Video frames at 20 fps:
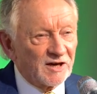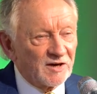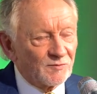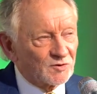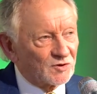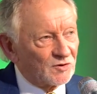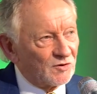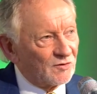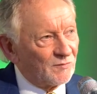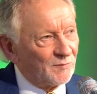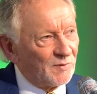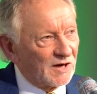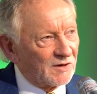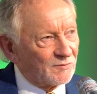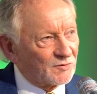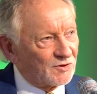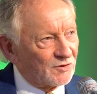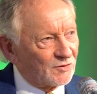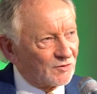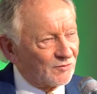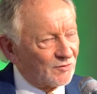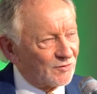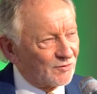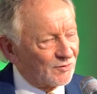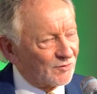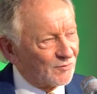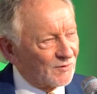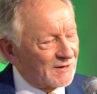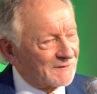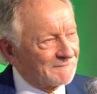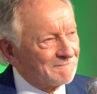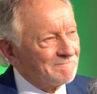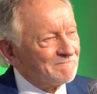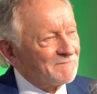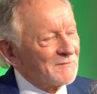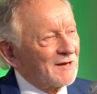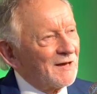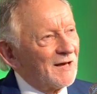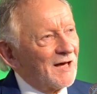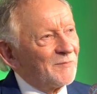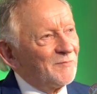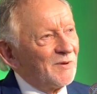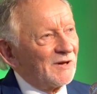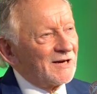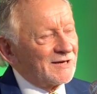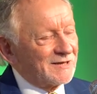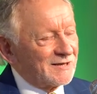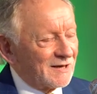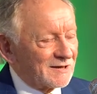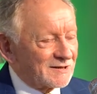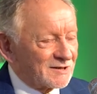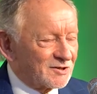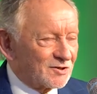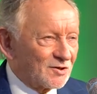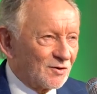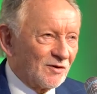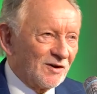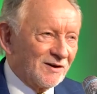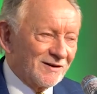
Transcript: He was doing, Billy was doing a run of the week. And Billy tells a story